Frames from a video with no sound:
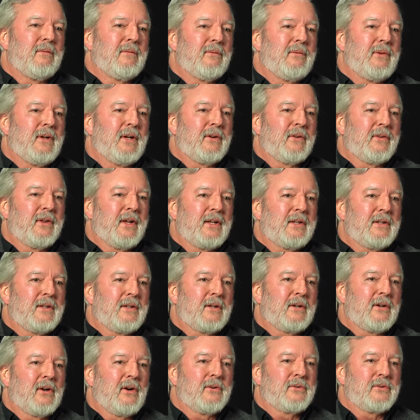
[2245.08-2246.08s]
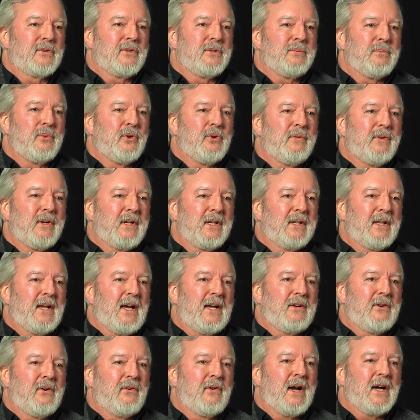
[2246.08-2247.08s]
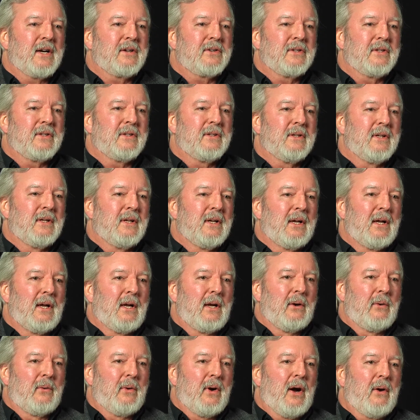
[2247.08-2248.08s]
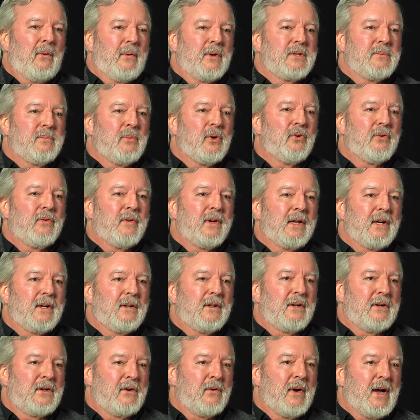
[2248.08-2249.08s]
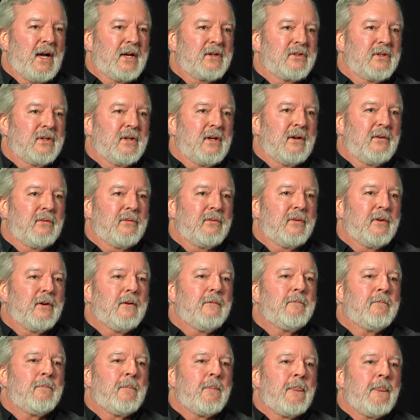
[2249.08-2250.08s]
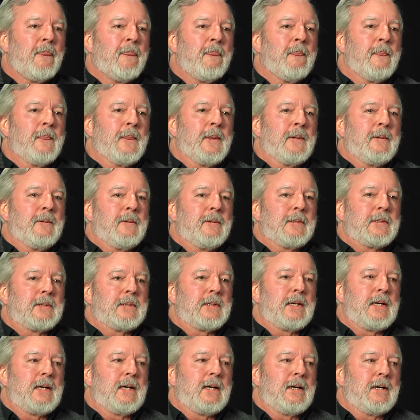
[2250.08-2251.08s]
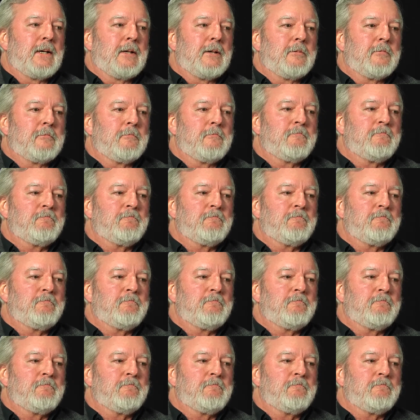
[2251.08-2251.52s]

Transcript: feel that the culture is moving in that direction. We're always moving in the direction of